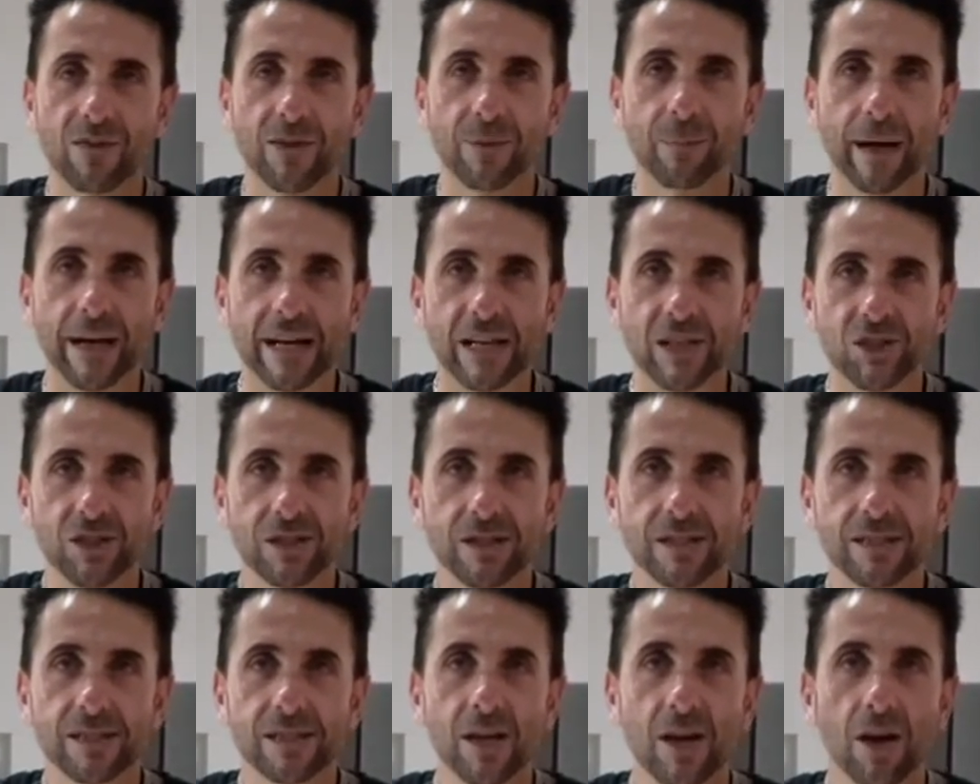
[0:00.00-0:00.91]

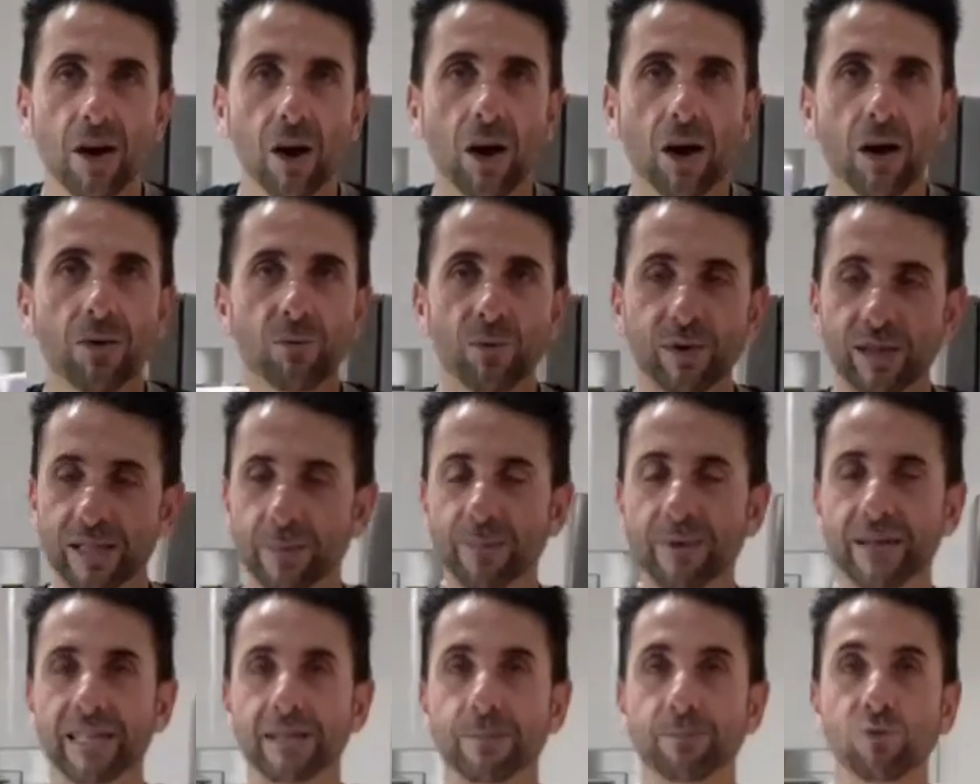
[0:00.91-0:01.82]
pages of
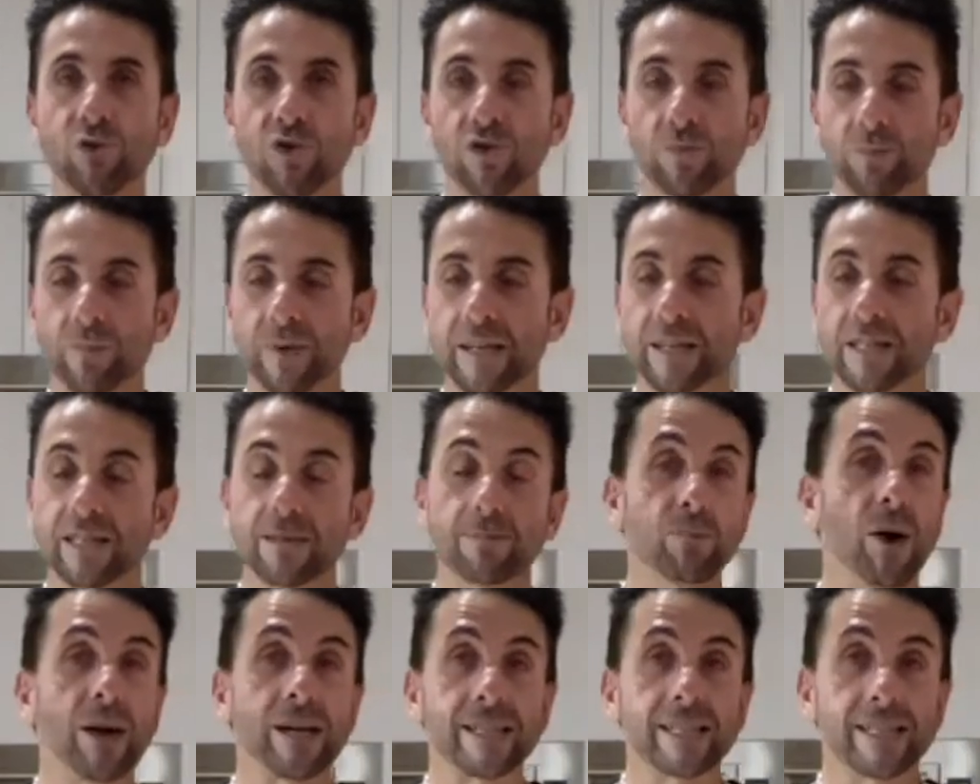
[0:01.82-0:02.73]
recipes, movements,
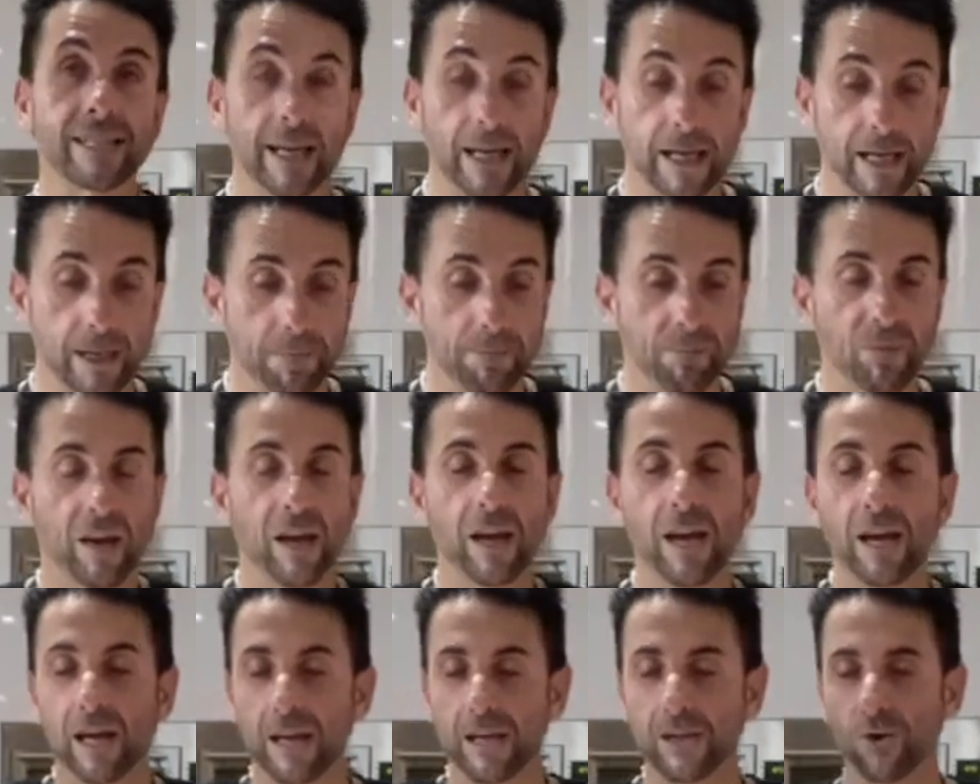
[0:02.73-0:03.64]
mindset.
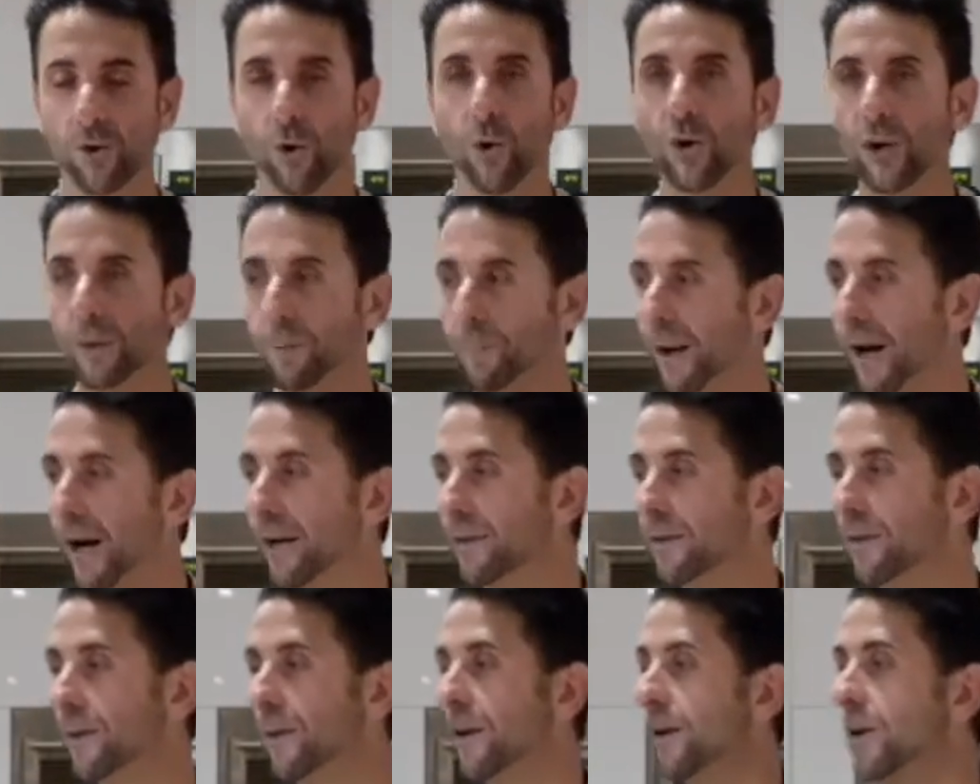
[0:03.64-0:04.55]
It's all
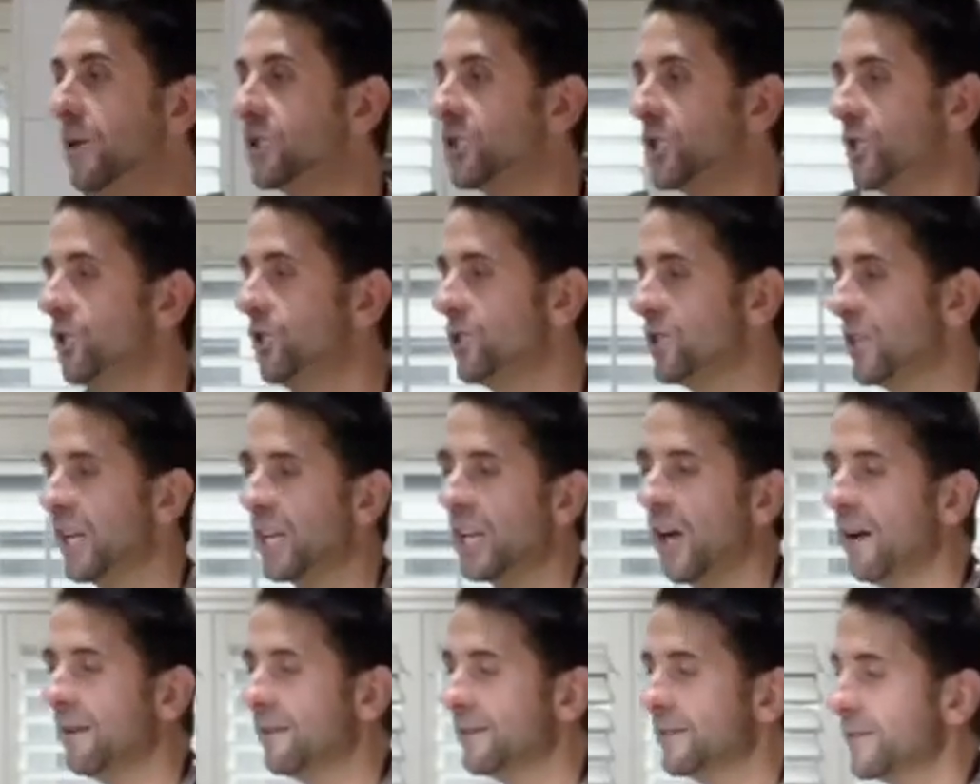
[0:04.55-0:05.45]
about choosing a
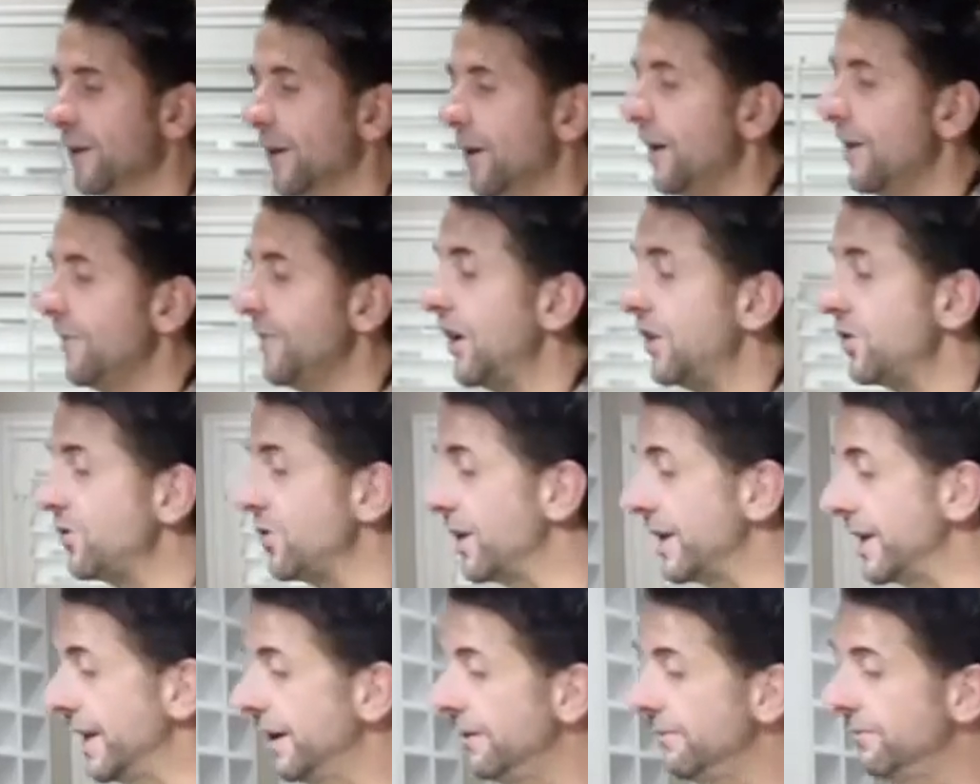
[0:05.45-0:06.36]
lifestyle that you
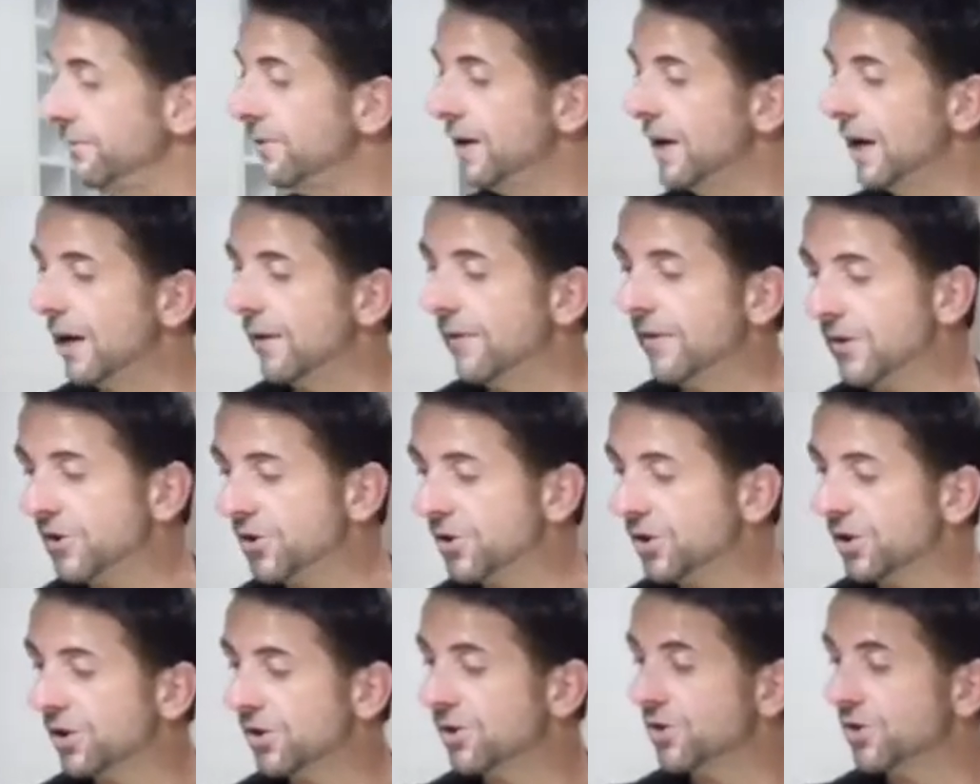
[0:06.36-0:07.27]
love and that you can